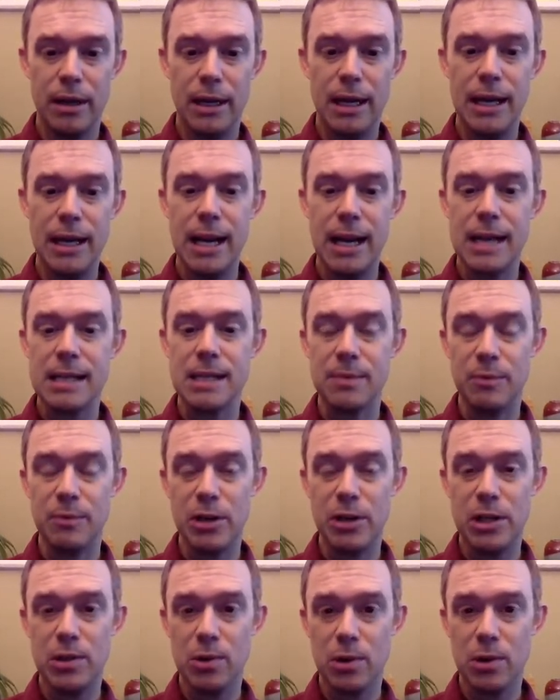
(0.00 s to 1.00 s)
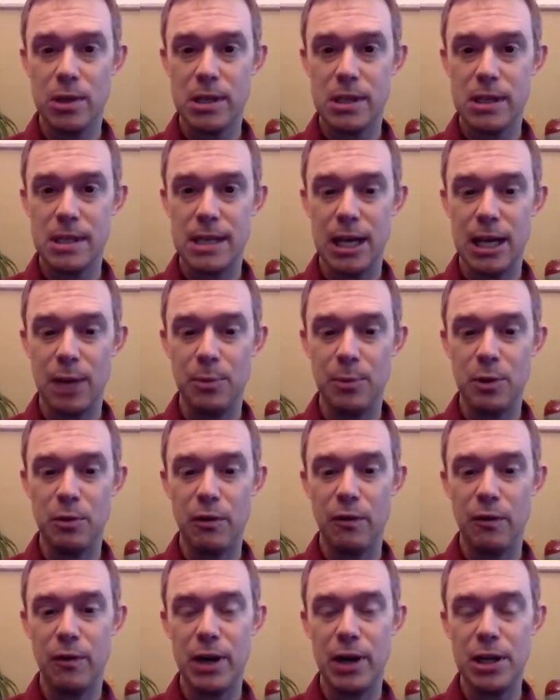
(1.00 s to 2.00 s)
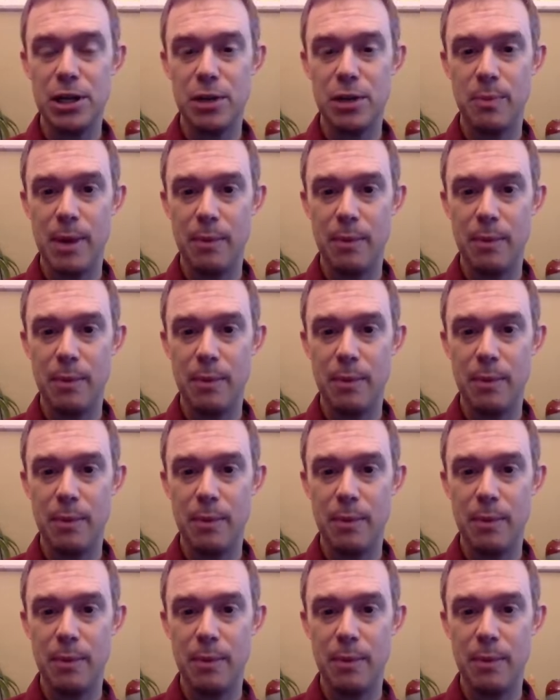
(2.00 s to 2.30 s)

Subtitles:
It has some resources to help you refresh your